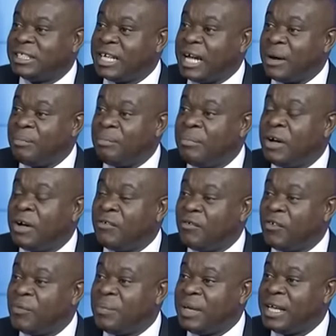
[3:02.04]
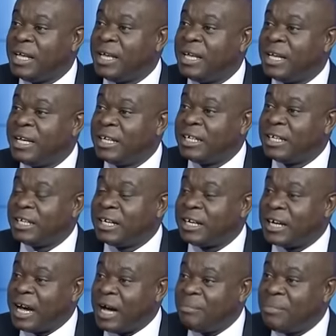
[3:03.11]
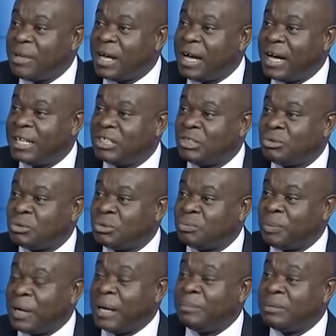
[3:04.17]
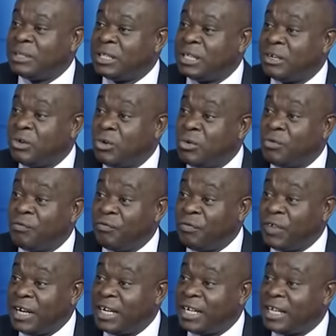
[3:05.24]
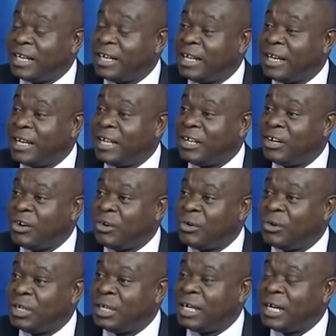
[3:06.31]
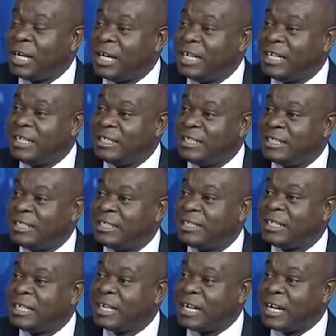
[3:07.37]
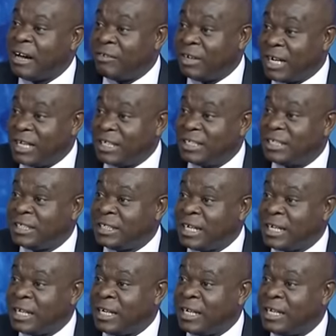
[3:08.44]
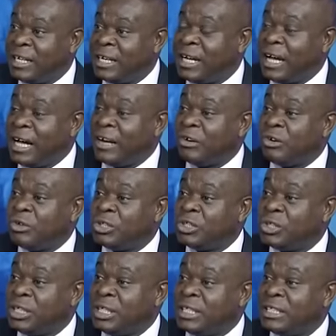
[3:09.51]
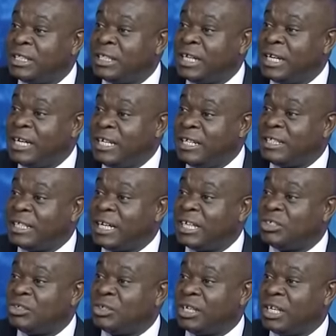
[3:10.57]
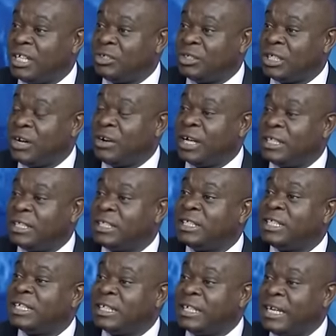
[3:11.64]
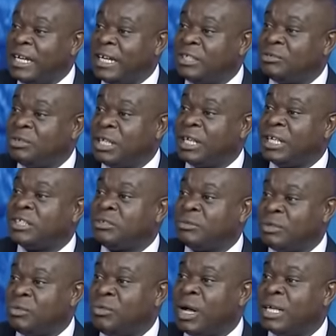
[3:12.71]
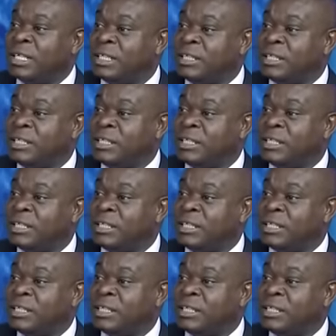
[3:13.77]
sum, for me, Gambia has to perhaps look very clearly on its governance internally and also its international relations. How does it relate to the rest of the world?